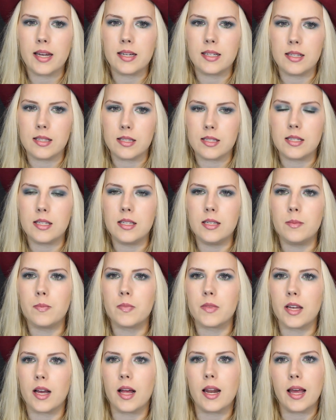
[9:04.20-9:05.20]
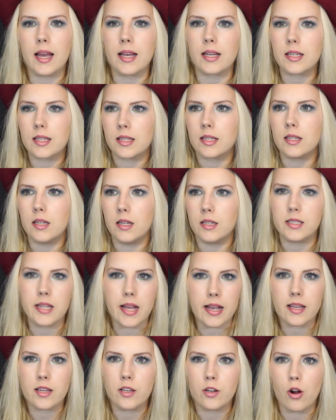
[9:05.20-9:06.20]
and his team, they're like
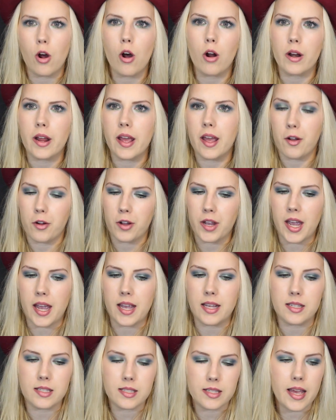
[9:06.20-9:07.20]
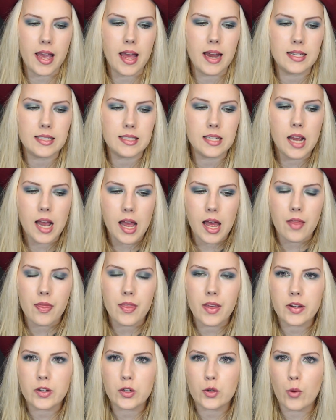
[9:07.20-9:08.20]
taking on her case, and
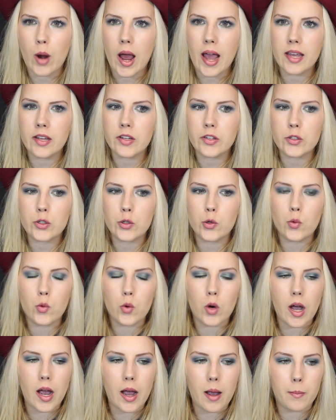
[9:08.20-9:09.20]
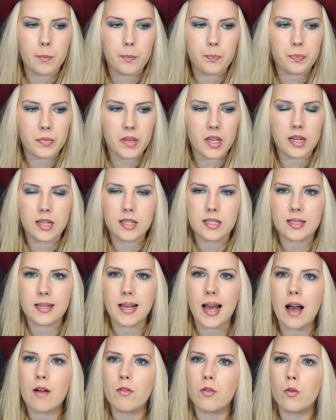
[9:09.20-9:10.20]
they're trying to
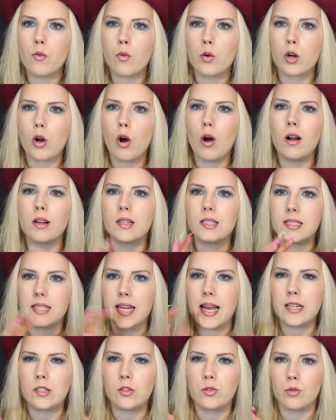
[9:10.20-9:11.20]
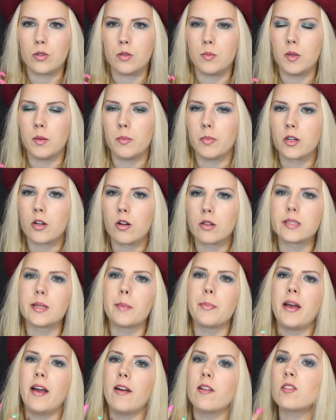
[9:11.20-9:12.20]
discover what all the tattoos mean, because
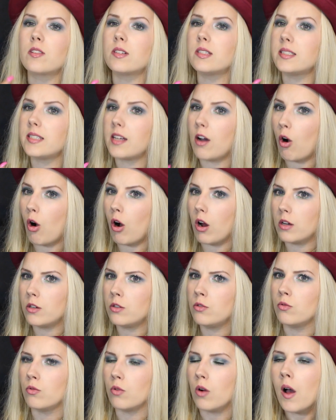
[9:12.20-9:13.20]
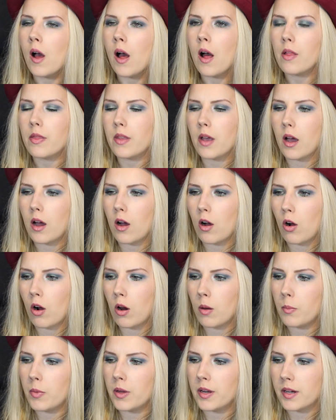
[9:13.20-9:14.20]
apparently they're all new. They're
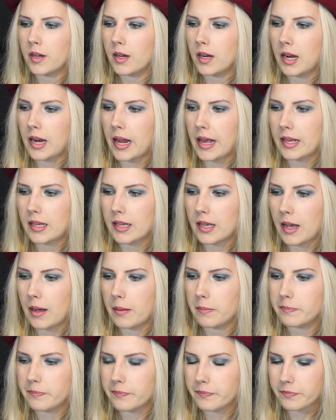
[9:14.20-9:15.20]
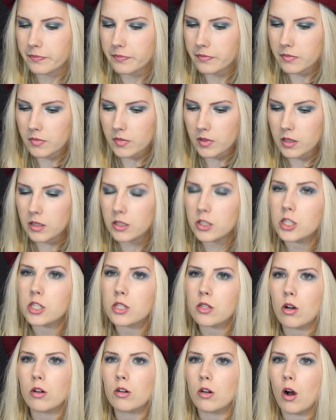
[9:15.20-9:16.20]
all been like
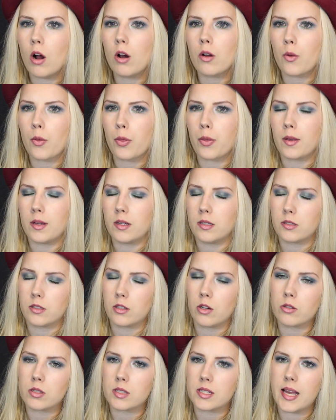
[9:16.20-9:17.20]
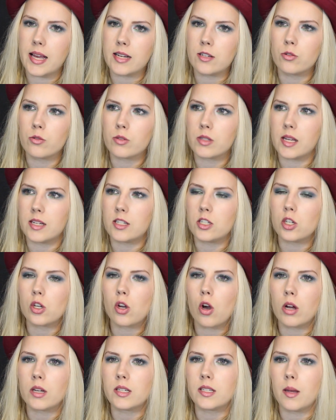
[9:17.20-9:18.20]
she's got all of those tattoos, and she
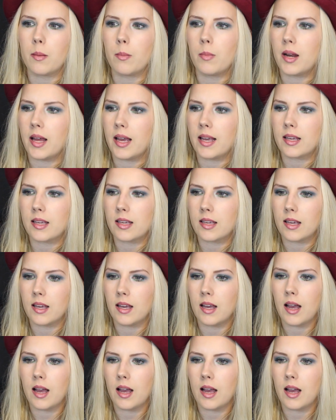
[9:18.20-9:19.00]
got them like